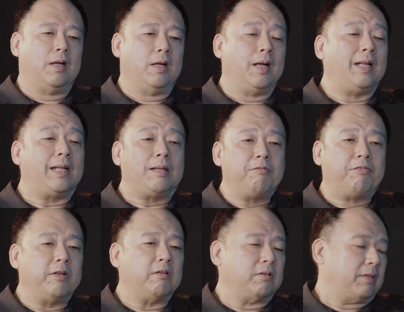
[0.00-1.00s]
Uh, and let them
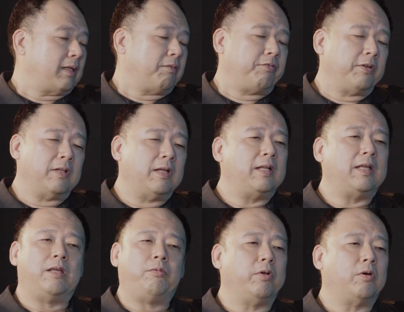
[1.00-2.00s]
fail. Let them fail
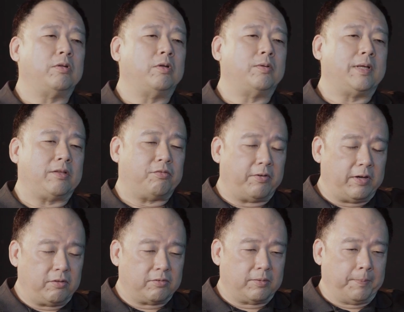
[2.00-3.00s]
early. We all know that
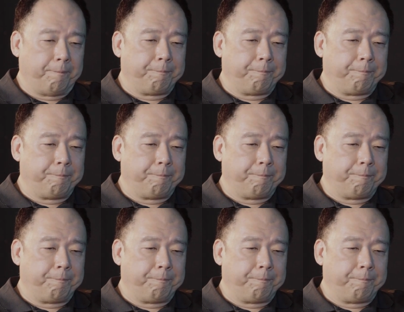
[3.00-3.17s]
phrase.